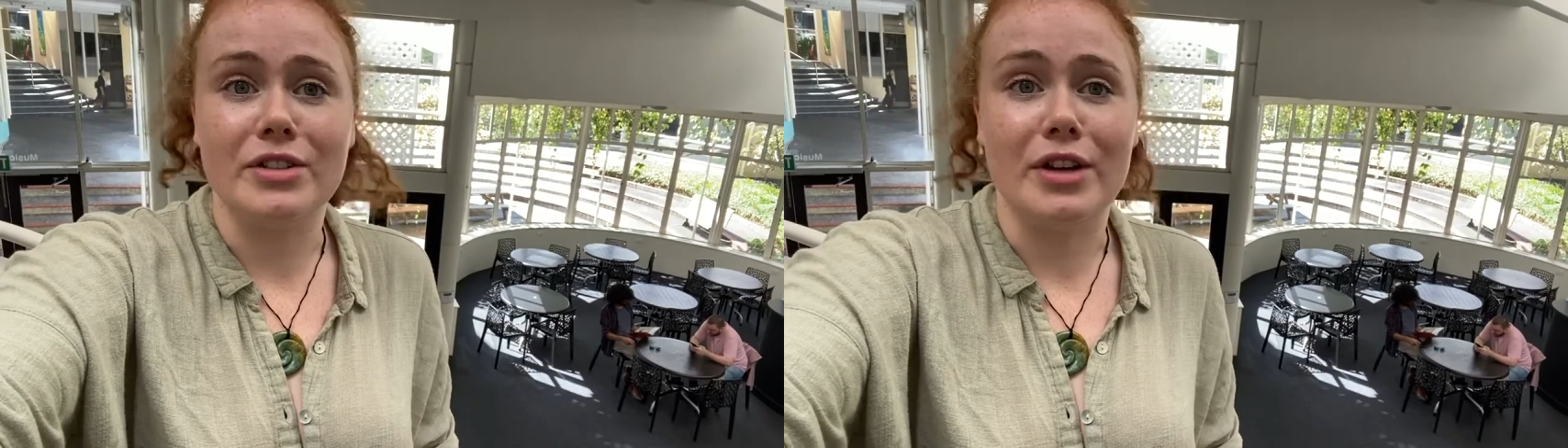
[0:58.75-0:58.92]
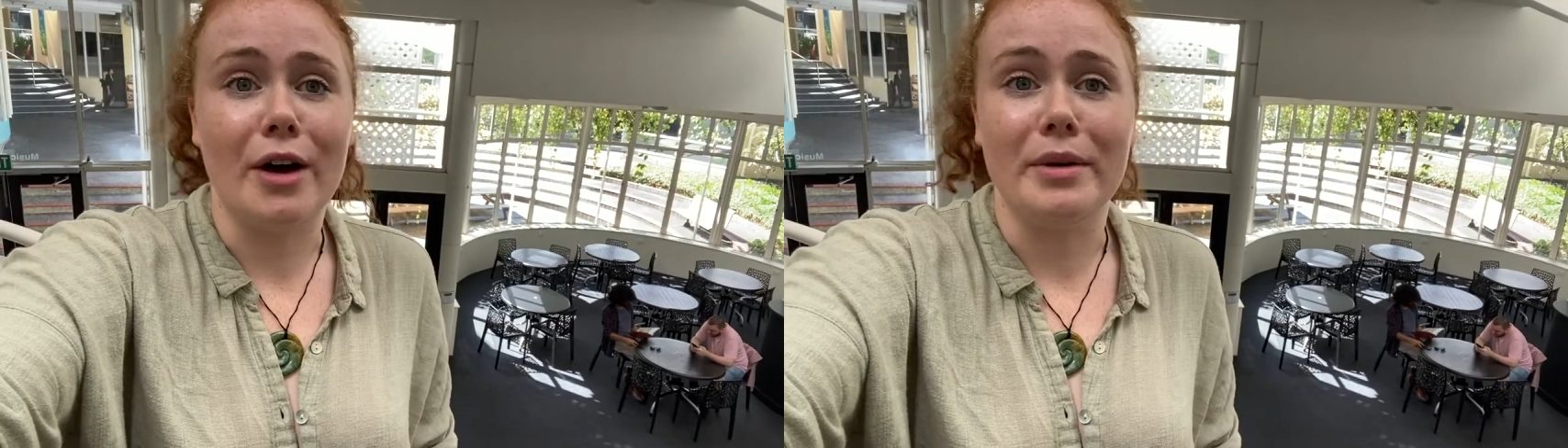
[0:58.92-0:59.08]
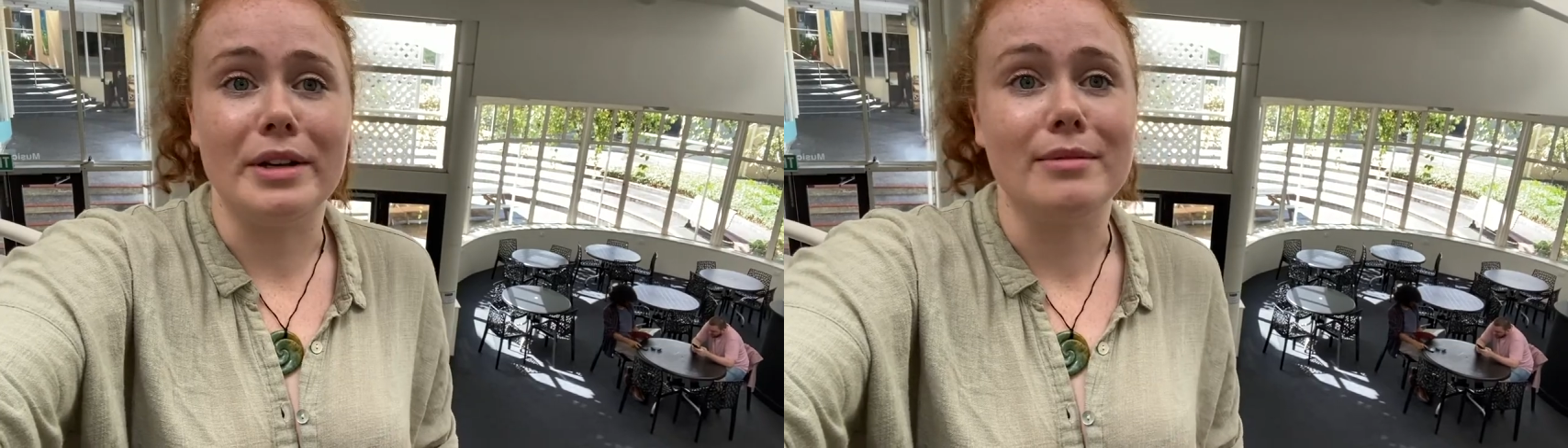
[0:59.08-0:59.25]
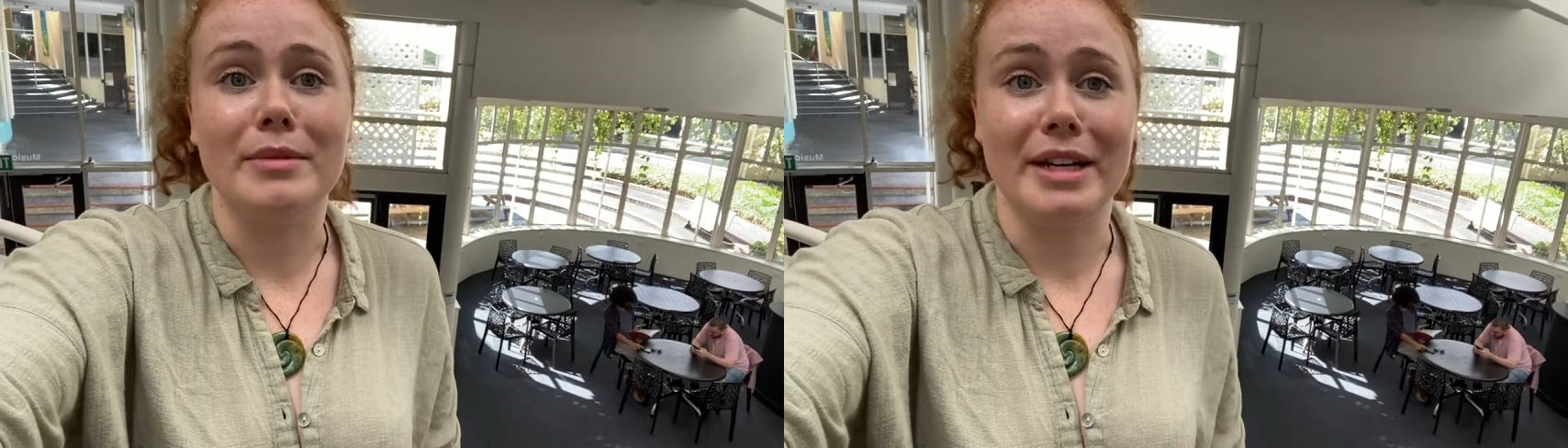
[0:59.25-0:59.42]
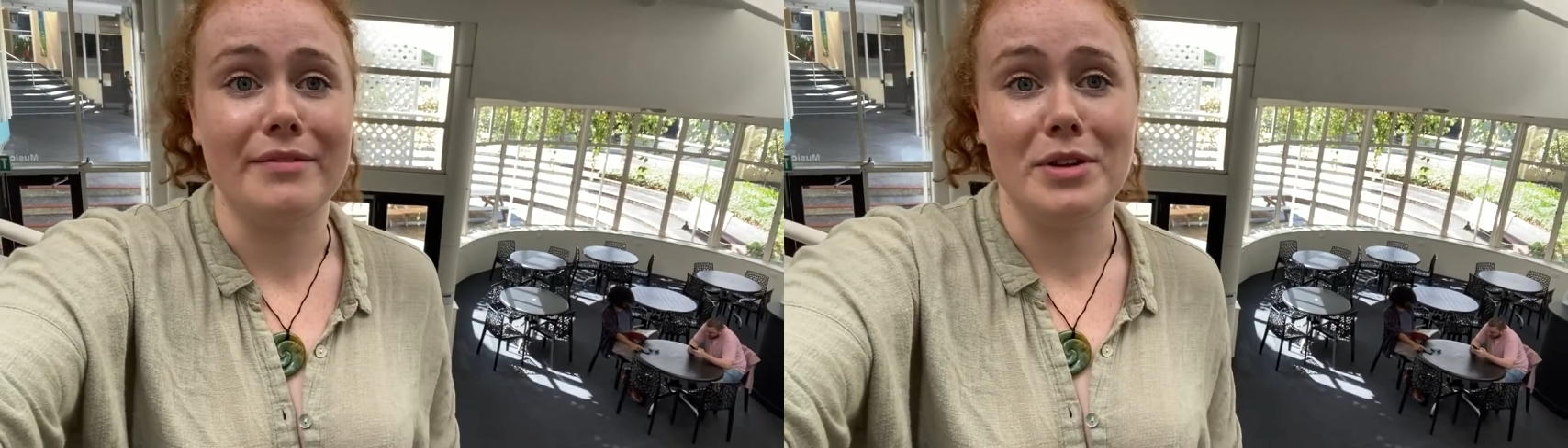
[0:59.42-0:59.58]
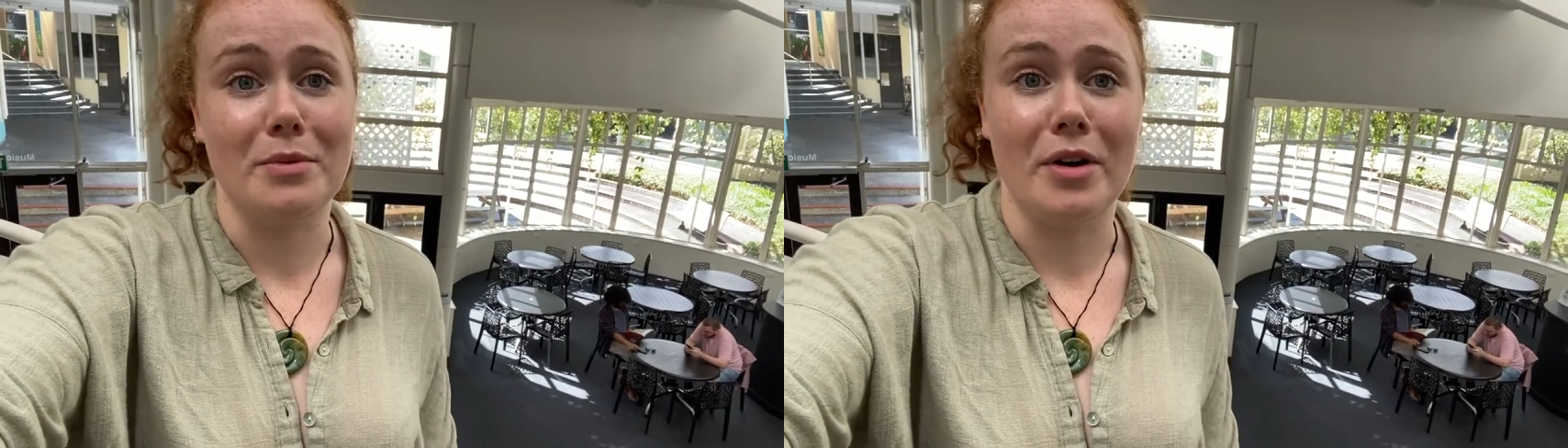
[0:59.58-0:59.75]
just go in
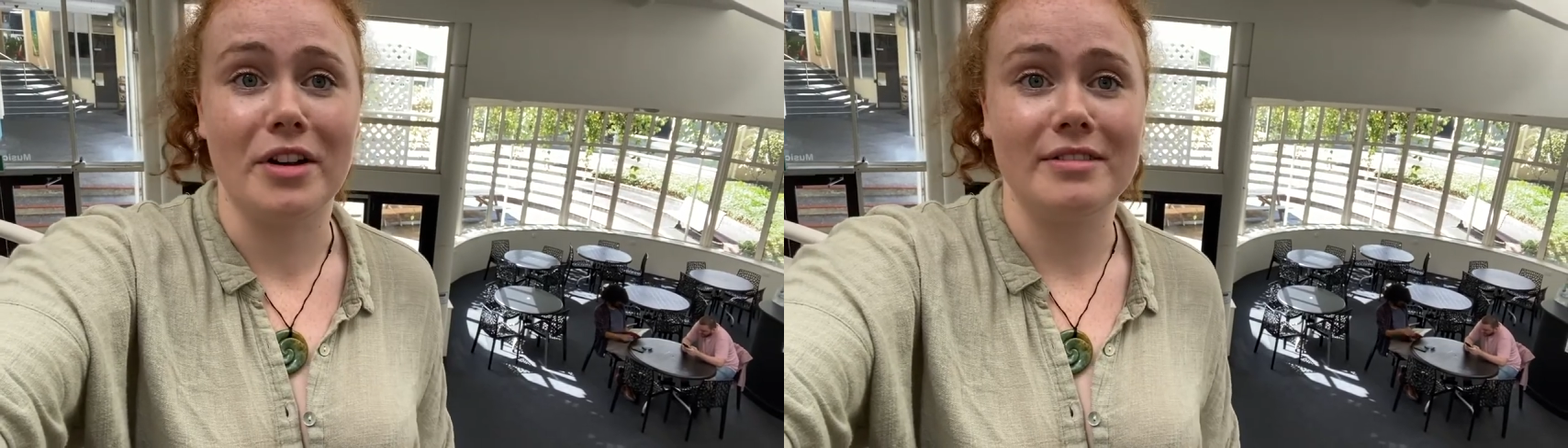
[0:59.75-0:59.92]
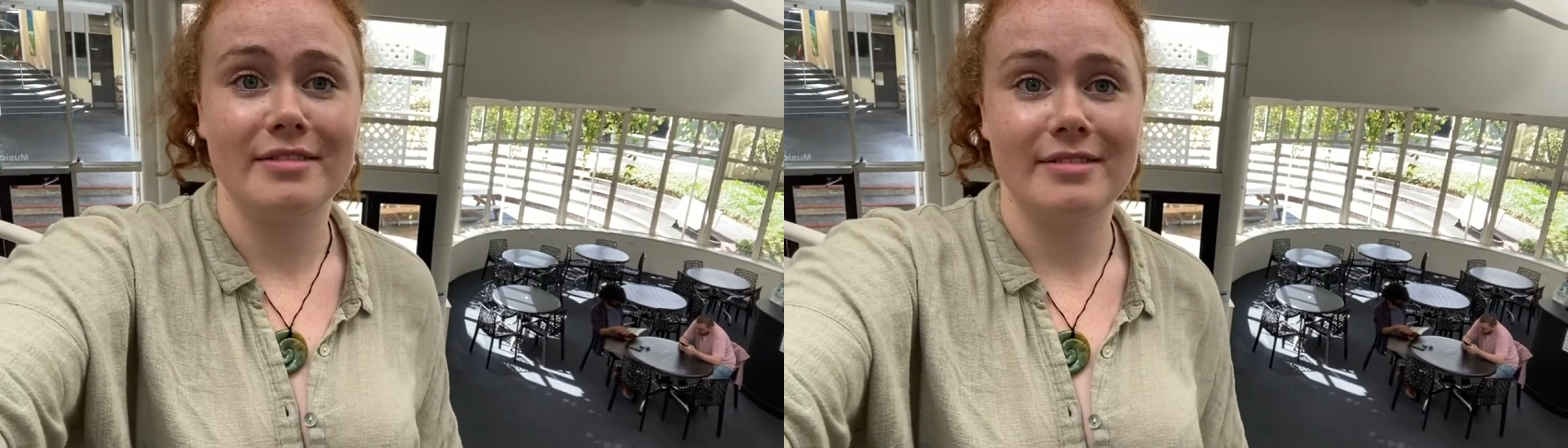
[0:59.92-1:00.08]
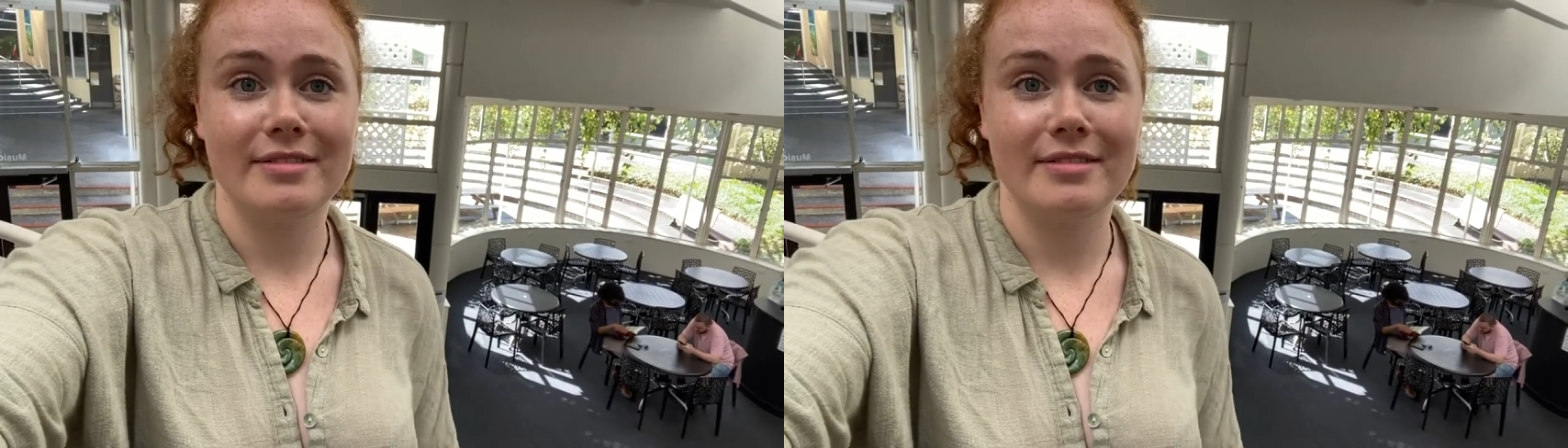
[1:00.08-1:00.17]
whenever you want.